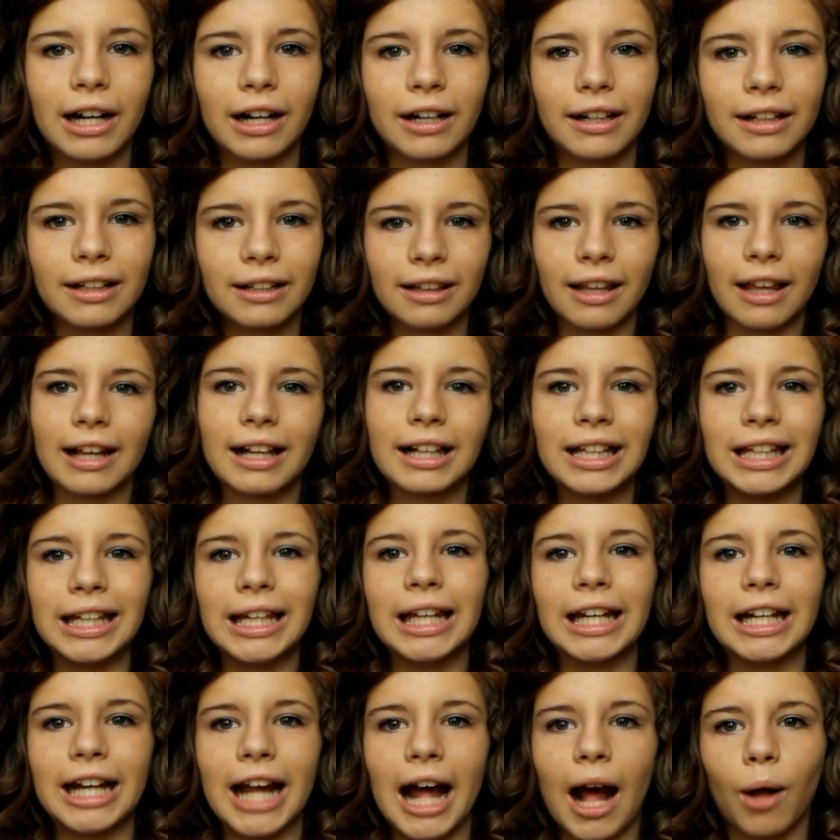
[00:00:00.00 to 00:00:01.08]
I didn't like
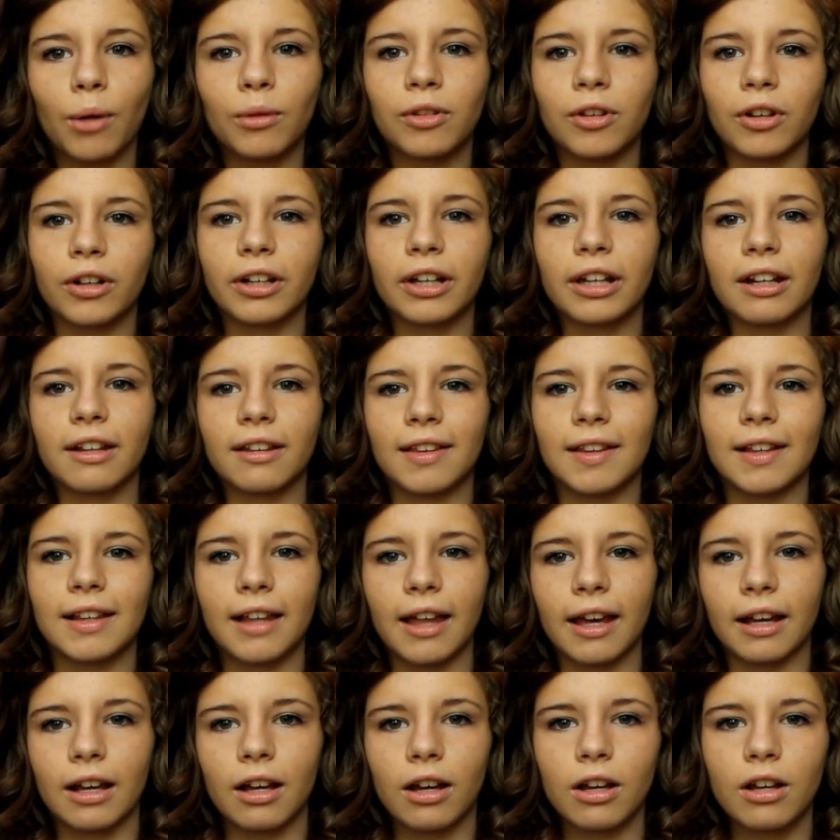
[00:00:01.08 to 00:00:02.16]
clean it out, so you're gonna see
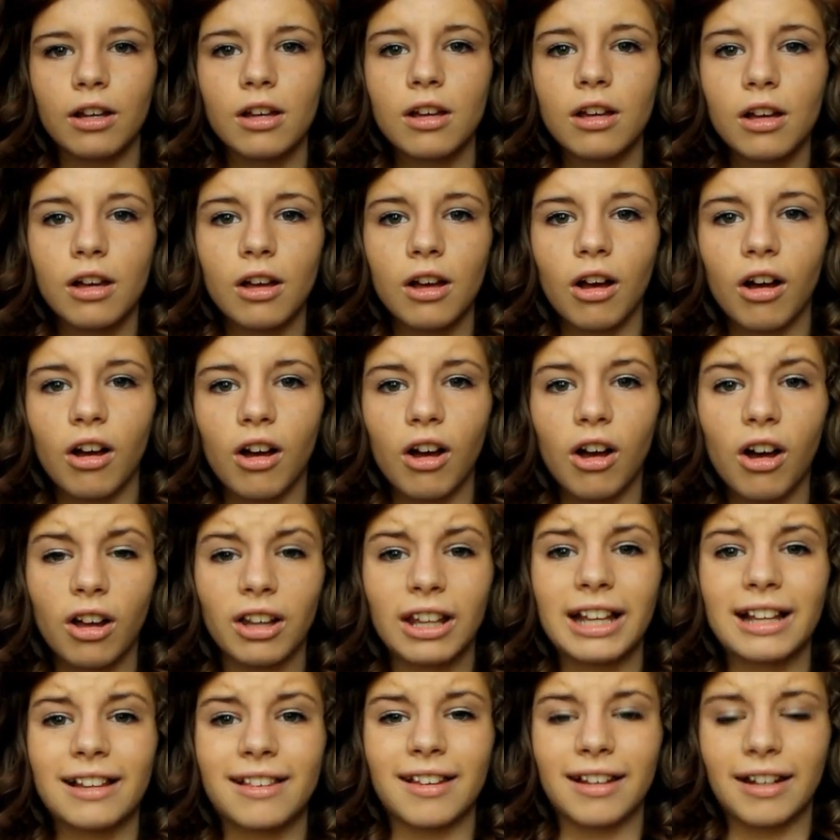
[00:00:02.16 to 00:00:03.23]
like all
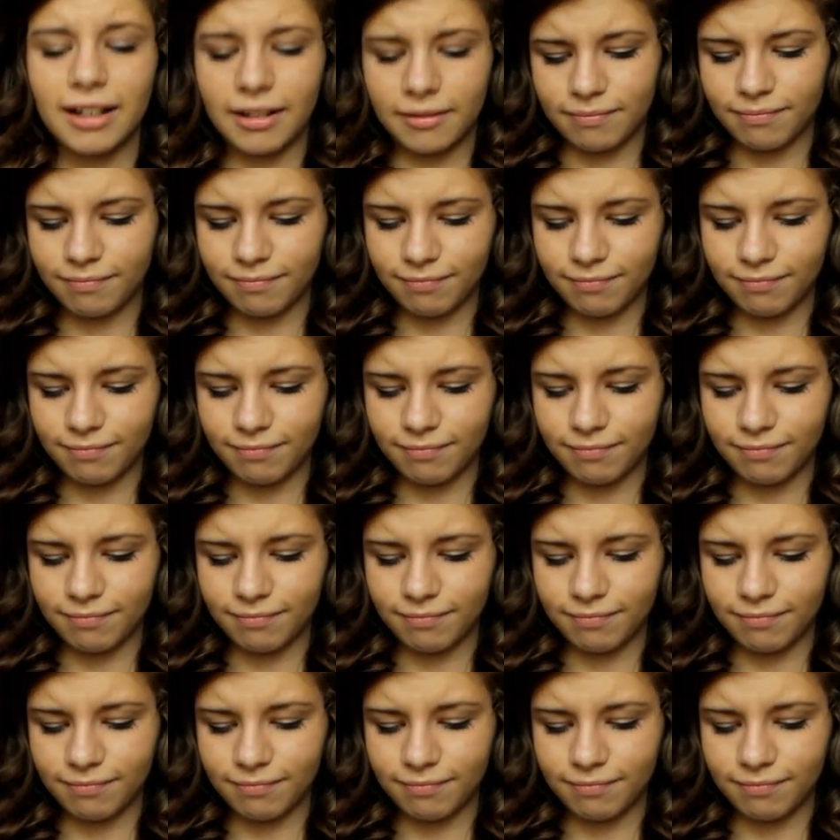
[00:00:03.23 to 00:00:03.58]
that's in it.